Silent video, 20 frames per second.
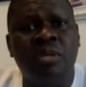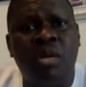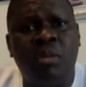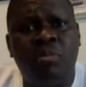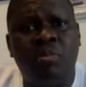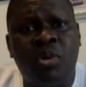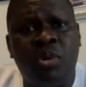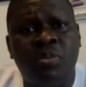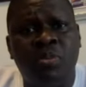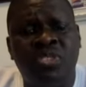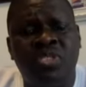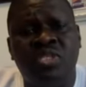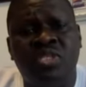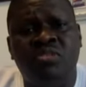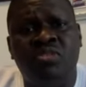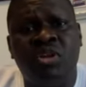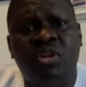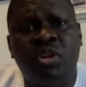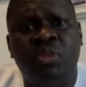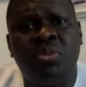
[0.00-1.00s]
property
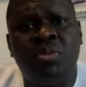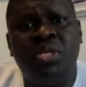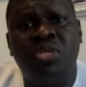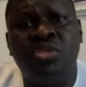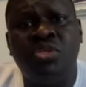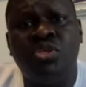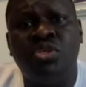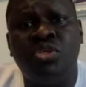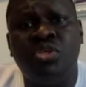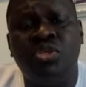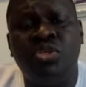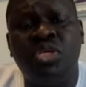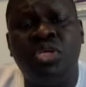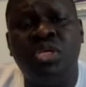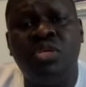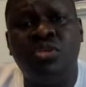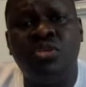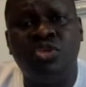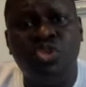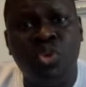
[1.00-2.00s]
developer in the
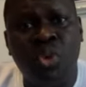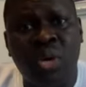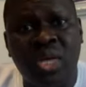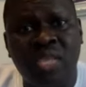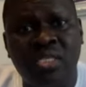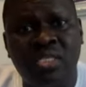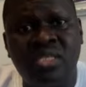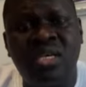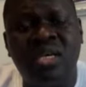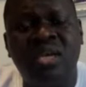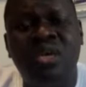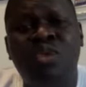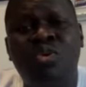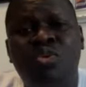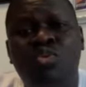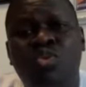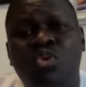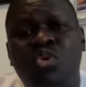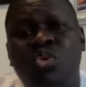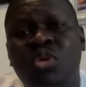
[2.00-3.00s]
US
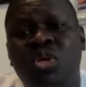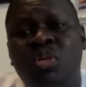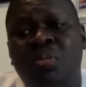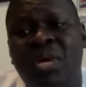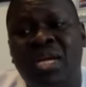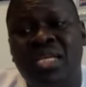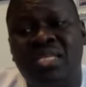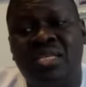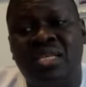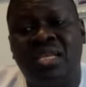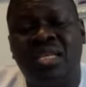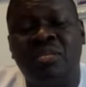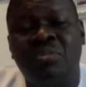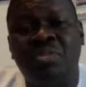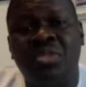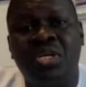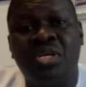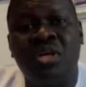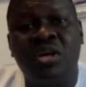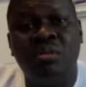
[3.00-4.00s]
who will personally
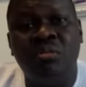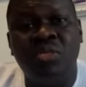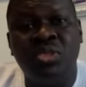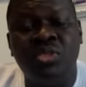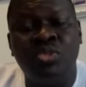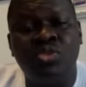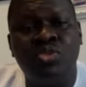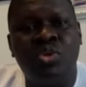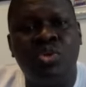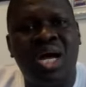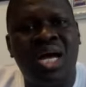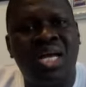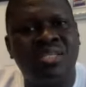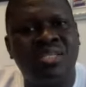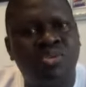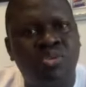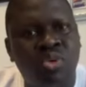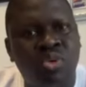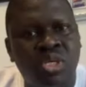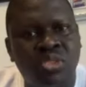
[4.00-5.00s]
be coming to
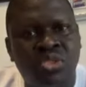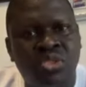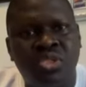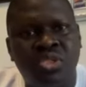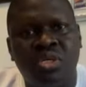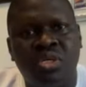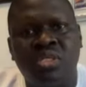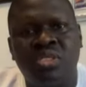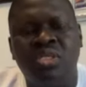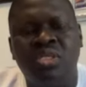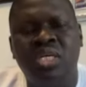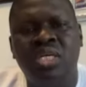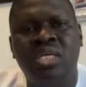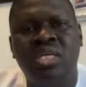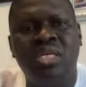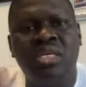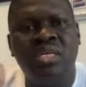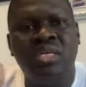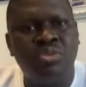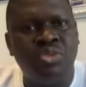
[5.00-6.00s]
ask questions,
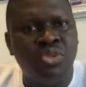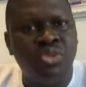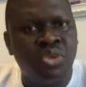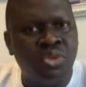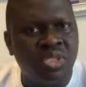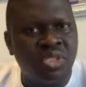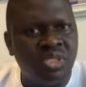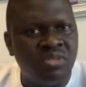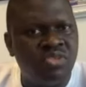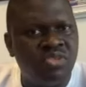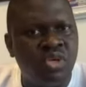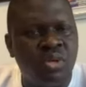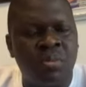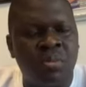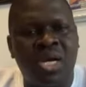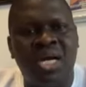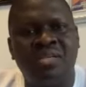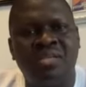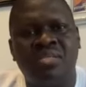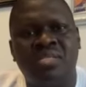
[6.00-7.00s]
give some
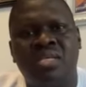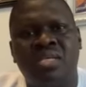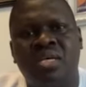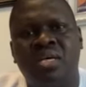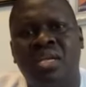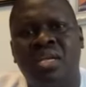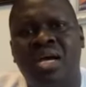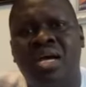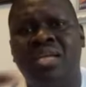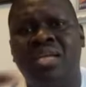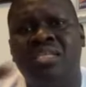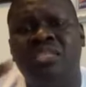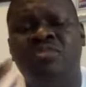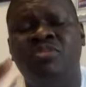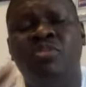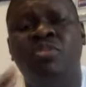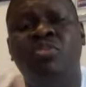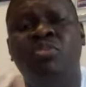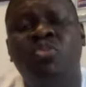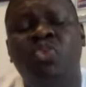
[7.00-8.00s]
counsel, and
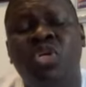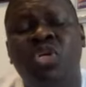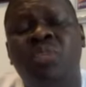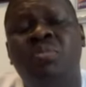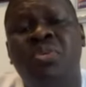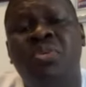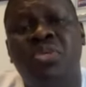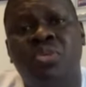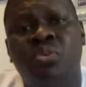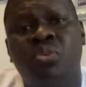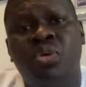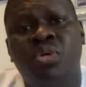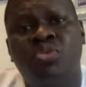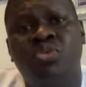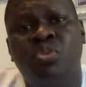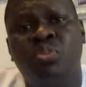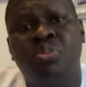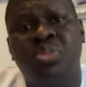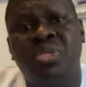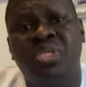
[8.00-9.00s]
even will be the one
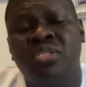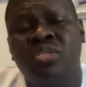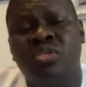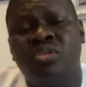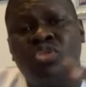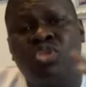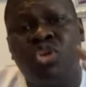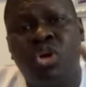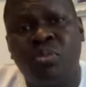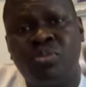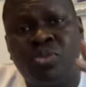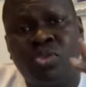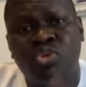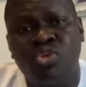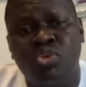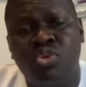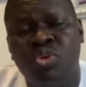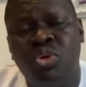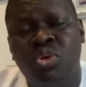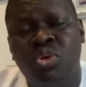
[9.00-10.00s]
to pick the top 2